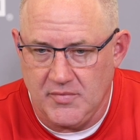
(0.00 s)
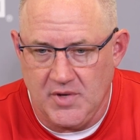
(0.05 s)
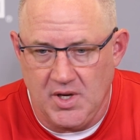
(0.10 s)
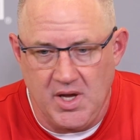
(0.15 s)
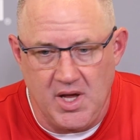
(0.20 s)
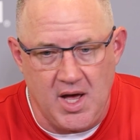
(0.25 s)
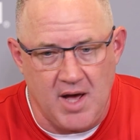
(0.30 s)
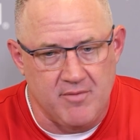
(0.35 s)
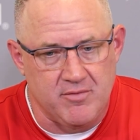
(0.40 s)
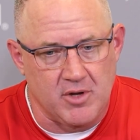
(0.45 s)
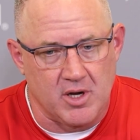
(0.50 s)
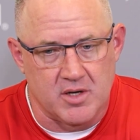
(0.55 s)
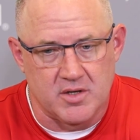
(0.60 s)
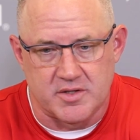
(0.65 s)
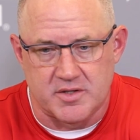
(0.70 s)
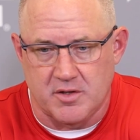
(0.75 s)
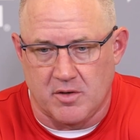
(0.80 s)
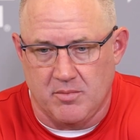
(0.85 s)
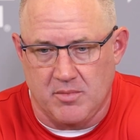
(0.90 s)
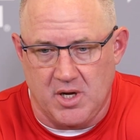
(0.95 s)
Yeah, I've
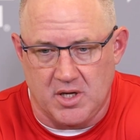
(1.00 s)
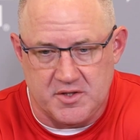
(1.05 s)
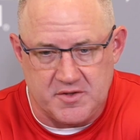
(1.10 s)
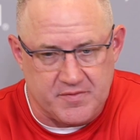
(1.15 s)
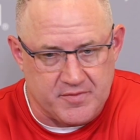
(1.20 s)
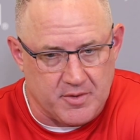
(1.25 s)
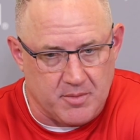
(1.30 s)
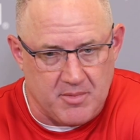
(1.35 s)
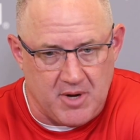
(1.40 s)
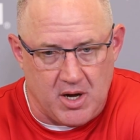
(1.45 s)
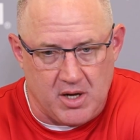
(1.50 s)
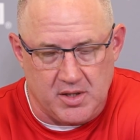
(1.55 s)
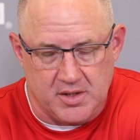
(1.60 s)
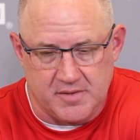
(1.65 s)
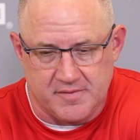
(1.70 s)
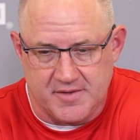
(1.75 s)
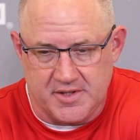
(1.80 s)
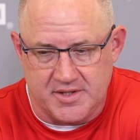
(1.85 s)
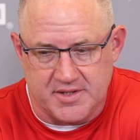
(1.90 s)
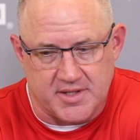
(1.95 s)
learned so much from all
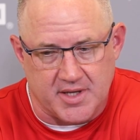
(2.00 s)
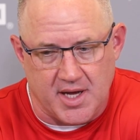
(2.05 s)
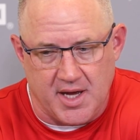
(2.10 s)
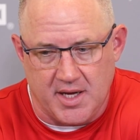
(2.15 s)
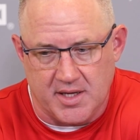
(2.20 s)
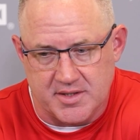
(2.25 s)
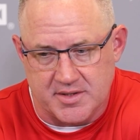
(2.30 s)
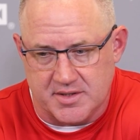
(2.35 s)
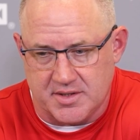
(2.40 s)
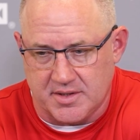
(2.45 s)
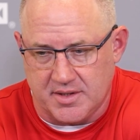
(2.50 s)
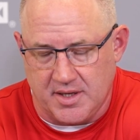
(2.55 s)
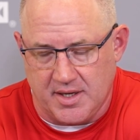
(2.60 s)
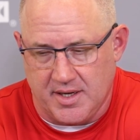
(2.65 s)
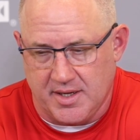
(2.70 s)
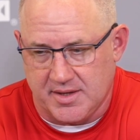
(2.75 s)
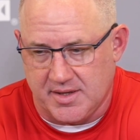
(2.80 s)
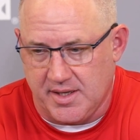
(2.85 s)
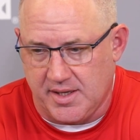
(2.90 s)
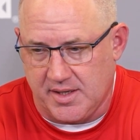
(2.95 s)
of these guys.
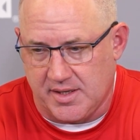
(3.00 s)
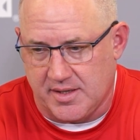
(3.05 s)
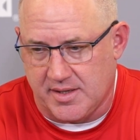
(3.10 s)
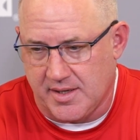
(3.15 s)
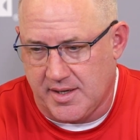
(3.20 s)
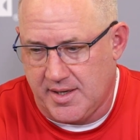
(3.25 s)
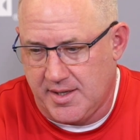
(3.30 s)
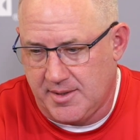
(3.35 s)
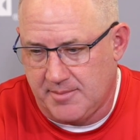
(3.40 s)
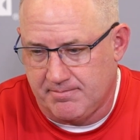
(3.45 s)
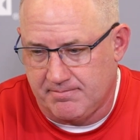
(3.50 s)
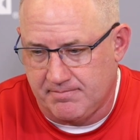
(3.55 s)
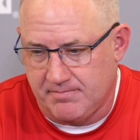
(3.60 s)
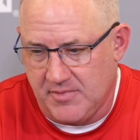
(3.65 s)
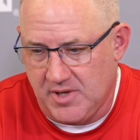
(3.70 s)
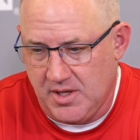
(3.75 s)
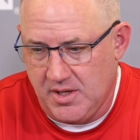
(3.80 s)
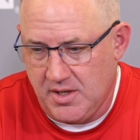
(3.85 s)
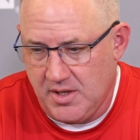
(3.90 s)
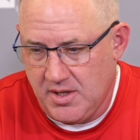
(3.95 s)
I think
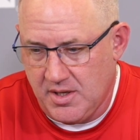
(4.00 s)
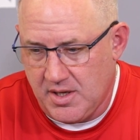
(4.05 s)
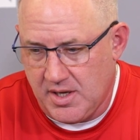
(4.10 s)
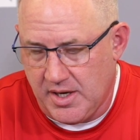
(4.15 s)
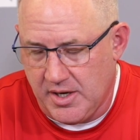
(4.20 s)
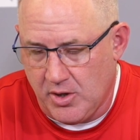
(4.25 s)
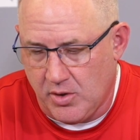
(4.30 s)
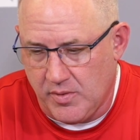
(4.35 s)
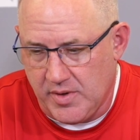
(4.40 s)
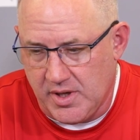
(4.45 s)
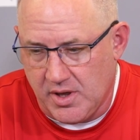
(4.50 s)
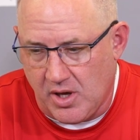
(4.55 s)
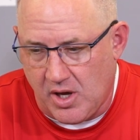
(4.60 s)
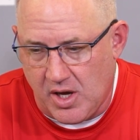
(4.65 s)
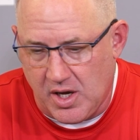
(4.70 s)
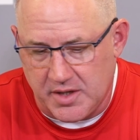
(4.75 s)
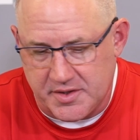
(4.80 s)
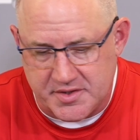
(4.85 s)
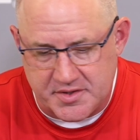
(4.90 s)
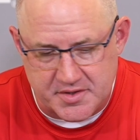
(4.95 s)
I know we
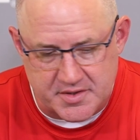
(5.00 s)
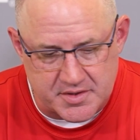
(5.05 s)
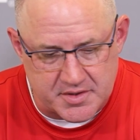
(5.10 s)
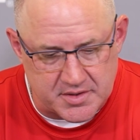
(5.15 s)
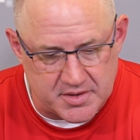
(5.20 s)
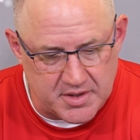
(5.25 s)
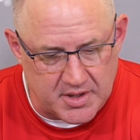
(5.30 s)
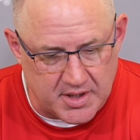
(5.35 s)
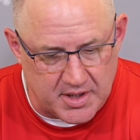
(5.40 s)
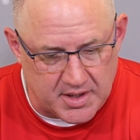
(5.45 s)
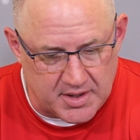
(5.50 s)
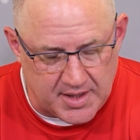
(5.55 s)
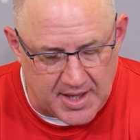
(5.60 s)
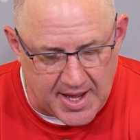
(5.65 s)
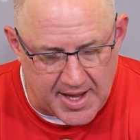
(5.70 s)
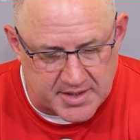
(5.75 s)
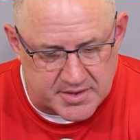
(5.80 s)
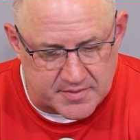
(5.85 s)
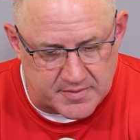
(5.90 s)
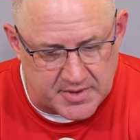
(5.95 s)
lost
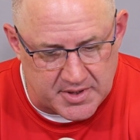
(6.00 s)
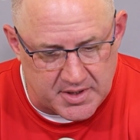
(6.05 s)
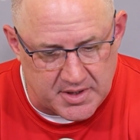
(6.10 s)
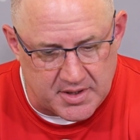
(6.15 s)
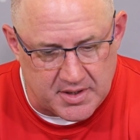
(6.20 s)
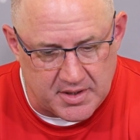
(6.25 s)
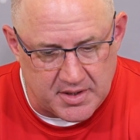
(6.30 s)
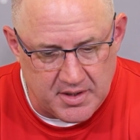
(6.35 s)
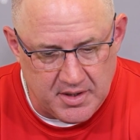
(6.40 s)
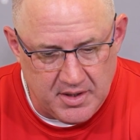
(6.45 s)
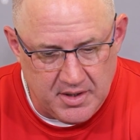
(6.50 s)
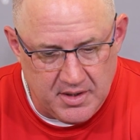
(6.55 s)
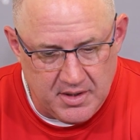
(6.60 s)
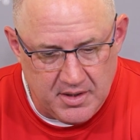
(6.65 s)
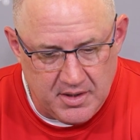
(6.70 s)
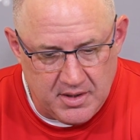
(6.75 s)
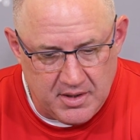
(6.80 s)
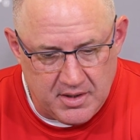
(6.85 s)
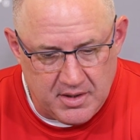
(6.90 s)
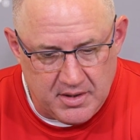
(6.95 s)
last week
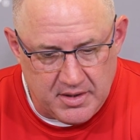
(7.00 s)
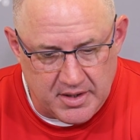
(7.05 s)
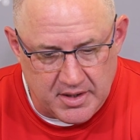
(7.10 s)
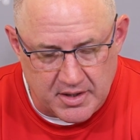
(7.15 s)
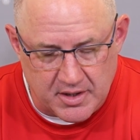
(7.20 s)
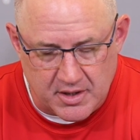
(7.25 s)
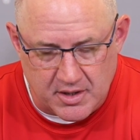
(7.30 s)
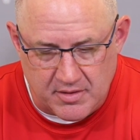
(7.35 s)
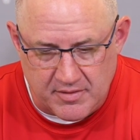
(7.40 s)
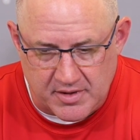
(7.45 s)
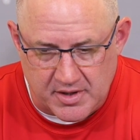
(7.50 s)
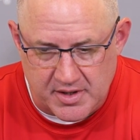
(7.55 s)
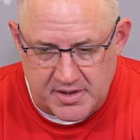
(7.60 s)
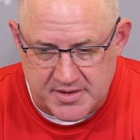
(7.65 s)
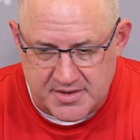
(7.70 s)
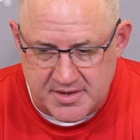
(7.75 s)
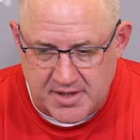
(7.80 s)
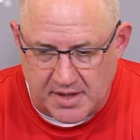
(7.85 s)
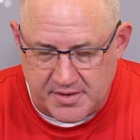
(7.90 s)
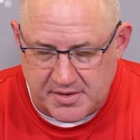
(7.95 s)
here
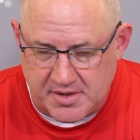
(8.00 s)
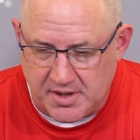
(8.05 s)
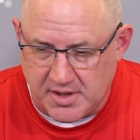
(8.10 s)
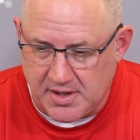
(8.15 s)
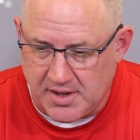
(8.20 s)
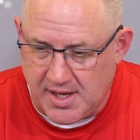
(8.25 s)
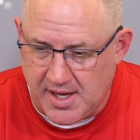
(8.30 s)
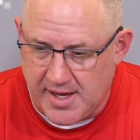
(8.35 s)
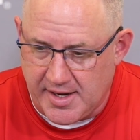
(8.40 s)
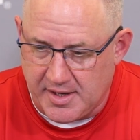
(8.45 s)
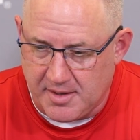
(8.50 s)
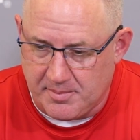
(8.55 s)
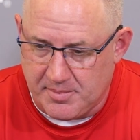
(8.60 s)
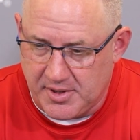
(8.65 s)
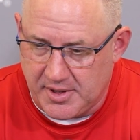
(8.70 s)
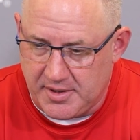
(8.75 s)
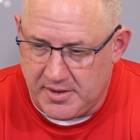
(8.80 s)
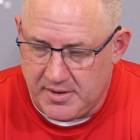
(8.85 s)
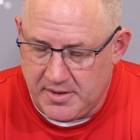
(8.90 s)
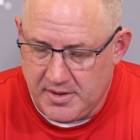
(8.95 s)
against South Carolina,
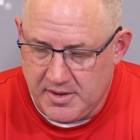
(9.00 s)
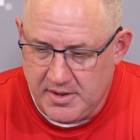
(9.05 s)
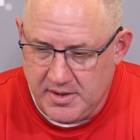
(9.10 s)
but